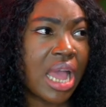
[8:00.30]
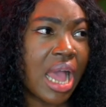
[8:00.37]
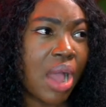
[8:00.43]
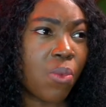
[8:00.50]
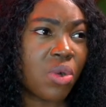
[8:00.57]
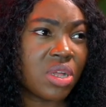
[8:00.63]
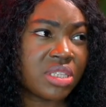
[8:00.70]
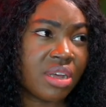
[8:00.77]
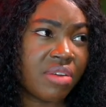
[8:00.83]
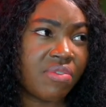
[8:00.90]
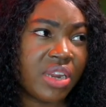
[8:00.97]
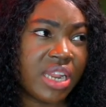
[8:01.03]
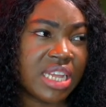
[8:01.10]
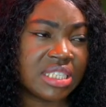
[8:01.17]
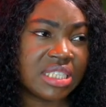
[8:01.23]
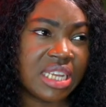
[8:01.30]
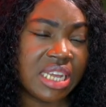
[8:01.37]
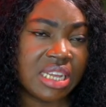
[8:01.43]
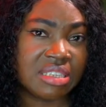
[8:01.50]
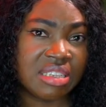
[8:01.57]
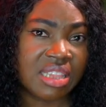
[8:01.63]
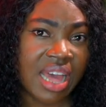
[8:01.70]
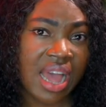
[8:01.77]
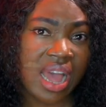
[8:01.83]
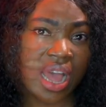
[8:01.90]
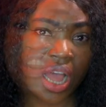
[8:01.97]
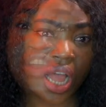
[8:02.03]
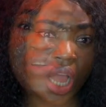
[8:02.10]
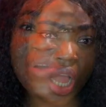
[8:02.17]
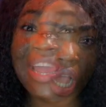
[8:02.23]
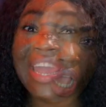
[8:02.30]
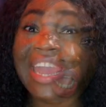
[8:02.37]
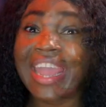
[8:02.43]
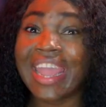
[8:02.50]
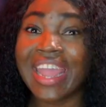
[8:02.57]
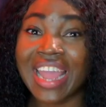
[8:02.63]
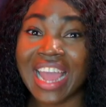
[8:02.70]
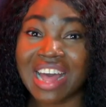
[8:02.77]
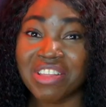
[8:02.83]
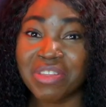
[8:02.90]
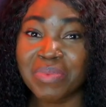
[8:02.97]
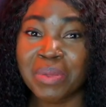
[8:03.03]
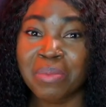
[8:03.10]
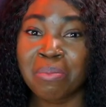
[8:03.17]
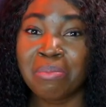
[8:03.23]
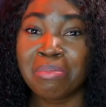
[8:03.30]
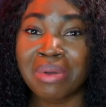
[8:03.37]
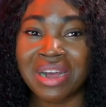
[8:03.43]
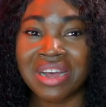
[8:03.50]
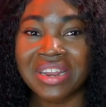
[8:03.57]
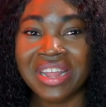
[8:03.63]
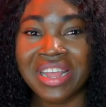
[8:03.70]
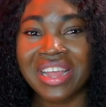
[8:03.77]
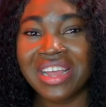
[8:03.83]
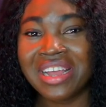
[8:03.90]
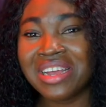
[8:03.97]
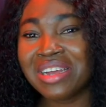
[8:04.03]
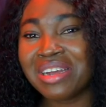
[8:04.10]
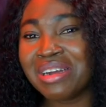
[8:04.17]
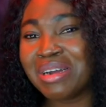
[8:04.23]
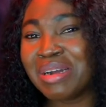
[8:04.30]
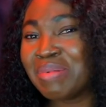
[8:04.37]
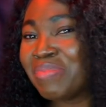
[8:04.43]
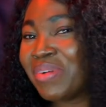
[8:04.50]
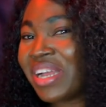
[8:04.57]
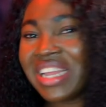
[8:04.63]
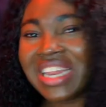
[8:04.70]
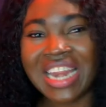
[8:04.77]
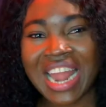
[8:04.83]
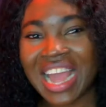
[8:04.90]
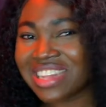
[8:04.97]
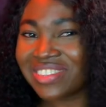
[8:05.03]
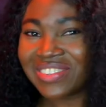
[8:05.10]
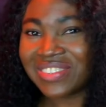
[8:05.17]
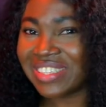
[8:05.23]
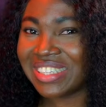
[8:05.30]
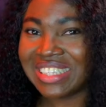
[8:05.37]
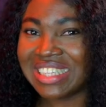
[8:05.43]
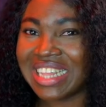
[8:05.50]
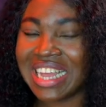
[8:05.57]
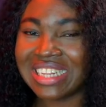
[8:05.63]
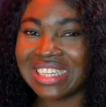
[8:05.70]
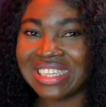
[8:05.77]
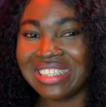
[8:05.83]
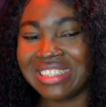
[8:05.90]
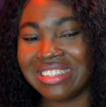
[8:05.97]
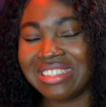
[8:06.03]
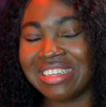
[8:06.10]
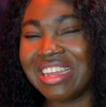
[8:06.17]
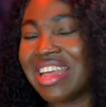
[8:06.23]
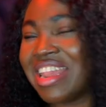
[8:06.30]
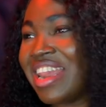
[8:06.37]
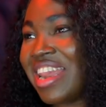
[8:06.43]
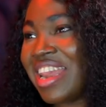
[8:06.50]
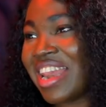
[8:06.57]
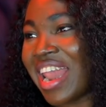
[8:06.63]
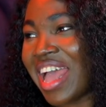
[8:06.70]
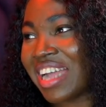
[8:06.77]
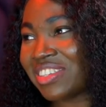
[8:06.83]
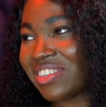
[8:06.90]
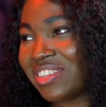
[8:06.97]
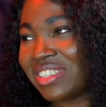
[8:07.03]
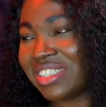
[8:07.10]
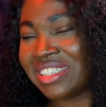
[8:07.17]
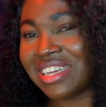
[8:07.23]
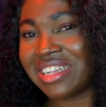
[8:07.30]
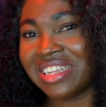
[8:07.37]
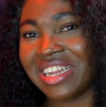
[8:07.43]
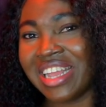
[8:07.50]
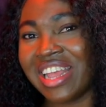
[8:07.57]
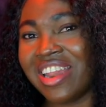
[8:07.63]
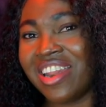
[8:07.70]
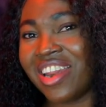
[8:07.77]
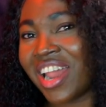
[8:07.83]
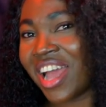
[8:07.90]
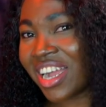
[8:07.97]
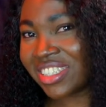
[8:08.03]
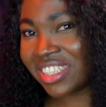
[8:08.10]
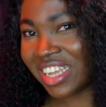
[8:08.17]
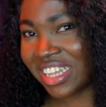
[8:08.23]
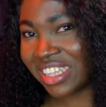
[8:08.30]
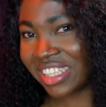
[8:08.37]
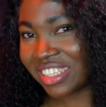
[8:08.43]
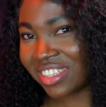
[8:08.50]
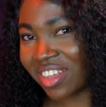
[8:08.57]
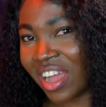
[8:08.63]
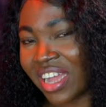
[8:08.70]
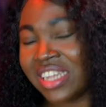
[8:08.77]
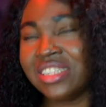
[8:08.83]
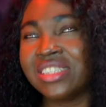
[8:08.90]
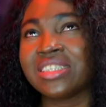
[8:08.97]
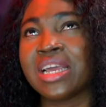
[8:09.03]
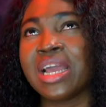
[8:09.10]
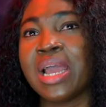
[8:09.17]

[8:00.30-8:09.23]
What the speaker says: and what I've learned, is that a king has been born, but he lacked understanding. He lacked understanding. He lacked insight,